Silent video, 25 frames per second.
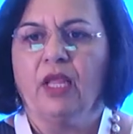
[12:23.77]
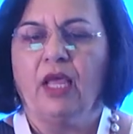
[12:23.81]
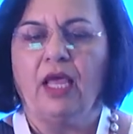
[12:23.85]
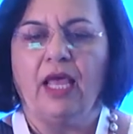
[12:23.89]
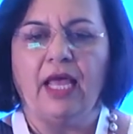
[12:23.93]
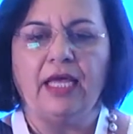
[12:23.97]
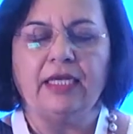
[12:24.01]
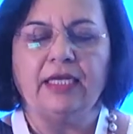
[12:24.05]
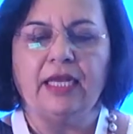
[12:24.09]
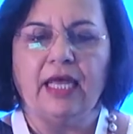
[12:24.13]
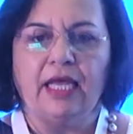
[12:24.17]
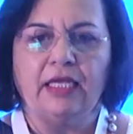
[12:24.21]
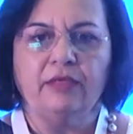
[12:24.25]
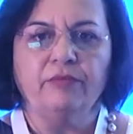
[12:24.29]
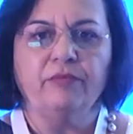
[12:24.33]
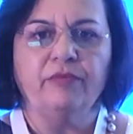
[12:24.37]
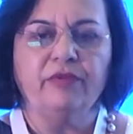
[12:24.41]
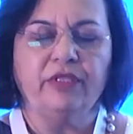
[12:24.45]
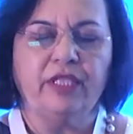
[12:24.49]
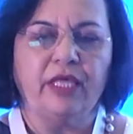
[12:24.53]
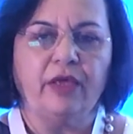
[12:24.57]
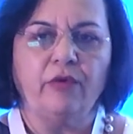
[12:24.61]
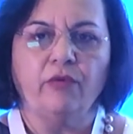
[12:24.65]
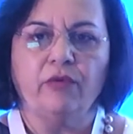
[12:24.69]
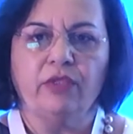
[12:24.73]
and
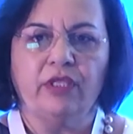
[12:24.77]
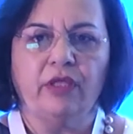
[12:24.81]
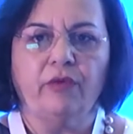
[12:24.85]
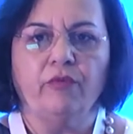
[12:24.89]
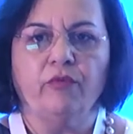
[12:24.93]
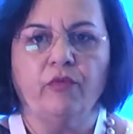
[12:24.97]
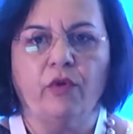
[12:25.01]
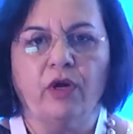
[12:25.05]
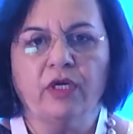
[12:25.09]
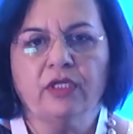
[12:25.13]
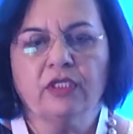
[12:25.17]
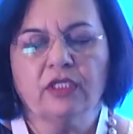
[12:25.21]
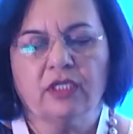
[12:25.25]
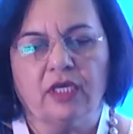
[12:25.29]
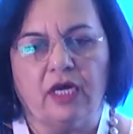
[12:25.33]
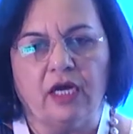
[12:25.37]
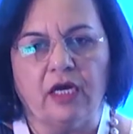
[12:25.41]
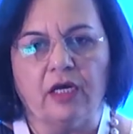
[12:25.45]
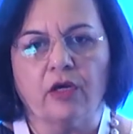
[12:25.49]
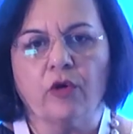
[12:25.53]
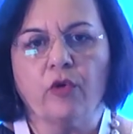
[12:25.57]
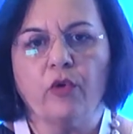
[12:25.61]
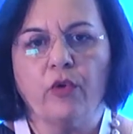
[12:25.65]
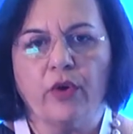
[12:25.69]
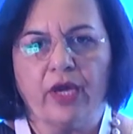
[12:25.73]
they want a
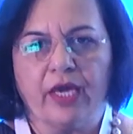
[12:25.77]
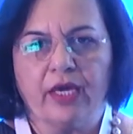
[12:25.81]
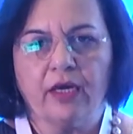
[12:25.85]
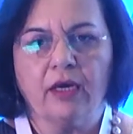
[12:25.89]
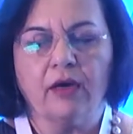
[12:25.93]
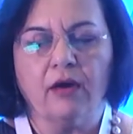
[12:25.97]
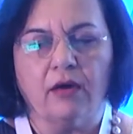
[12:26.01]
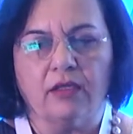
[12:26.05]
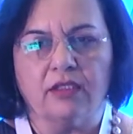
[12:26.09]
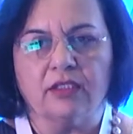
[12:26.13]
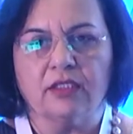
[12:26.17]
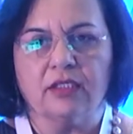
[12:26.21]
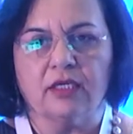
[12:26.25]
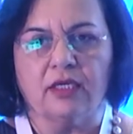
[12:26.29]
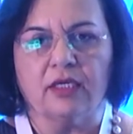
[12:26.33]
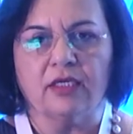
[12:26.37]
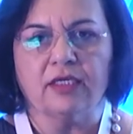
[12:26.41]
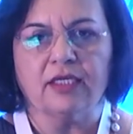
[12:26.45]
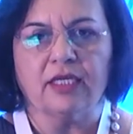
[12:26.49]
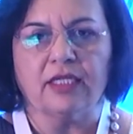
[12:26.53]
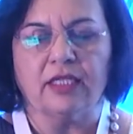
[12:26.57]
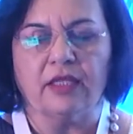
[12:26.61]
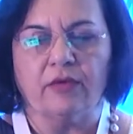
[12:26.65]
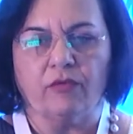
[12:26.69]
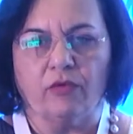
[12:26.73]
quick
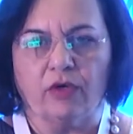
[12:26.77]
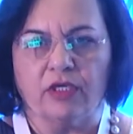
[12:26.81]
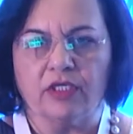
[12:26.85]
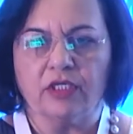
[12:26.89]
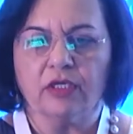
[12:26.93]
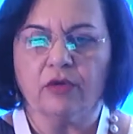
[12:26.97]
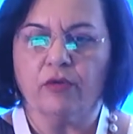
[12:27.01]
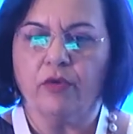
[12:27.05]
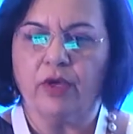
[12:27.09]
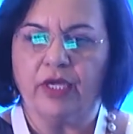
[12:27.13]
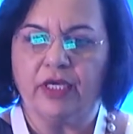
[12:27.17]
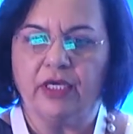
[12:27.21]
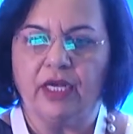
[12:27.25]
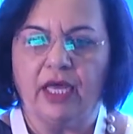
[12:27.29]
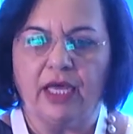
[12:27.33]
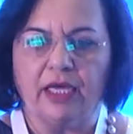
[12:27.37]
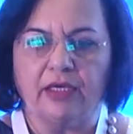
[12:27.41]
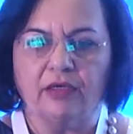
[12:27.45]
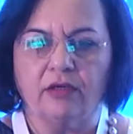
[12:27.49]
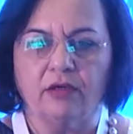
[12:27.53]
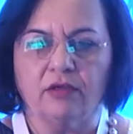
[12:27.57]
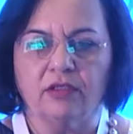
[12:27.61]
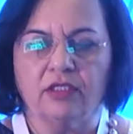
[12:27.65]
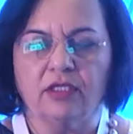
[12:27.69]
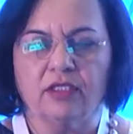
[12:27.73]
consult and they want a quick
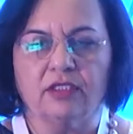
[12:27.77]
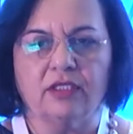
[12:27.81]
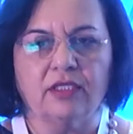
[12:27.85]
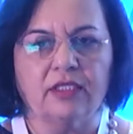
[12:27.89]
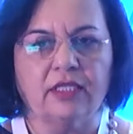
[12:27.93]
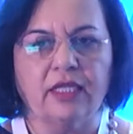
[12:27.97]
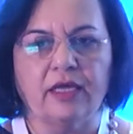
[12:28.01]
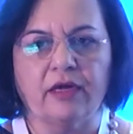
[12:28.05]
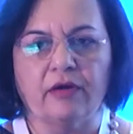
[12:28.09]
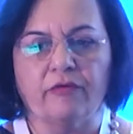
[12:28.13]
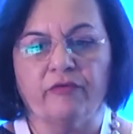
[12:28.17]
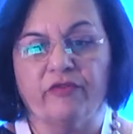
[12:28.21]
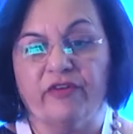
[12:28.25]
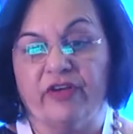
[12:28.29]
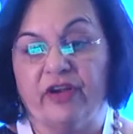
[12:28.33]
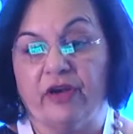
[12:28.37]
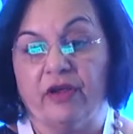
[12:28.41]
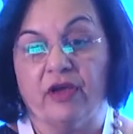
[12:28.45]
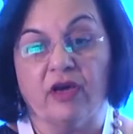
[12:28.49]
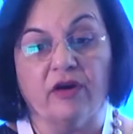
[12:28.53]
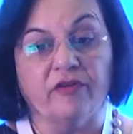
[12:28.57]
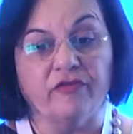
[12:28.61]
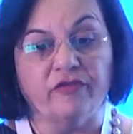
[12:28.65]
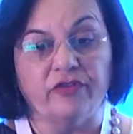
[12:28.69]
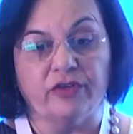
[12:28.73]
diagnosis, and they are very
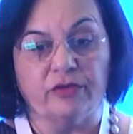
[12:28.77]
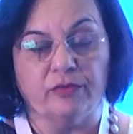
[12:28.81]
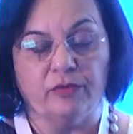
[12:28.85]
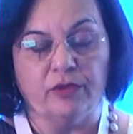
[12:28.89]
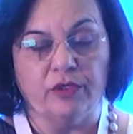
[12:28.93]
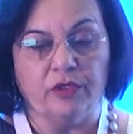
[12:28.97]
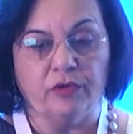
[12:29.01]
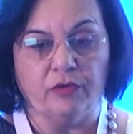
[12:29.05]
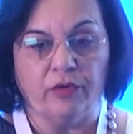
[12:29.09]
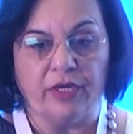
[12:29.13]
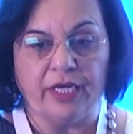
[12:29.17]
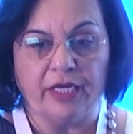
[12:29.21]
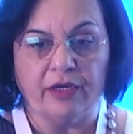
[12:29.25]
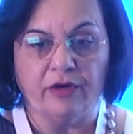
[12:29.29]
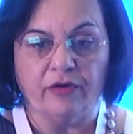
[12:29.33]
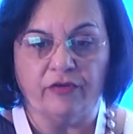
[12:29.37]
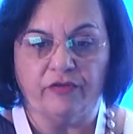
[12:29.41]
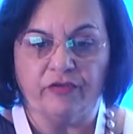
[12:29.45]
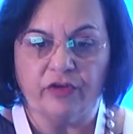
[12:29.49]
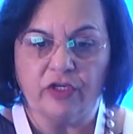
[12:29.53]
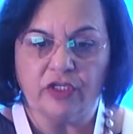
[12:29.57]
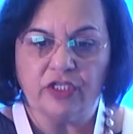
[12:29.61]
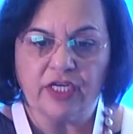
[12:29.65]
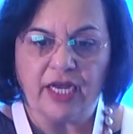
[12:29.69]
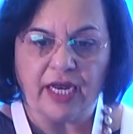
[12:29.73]
comfortable doing it
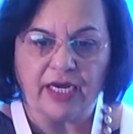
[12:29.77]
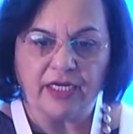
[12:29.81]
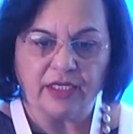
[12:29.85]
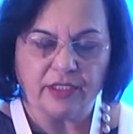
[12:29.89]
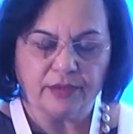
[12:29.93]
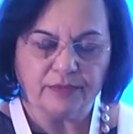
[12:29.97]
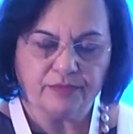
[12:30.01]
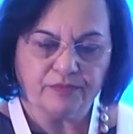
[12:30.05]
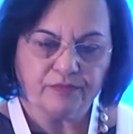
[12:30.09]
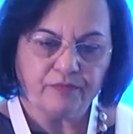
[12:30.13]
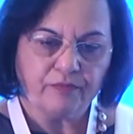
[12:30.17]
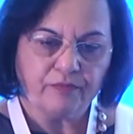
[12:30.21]
over chat.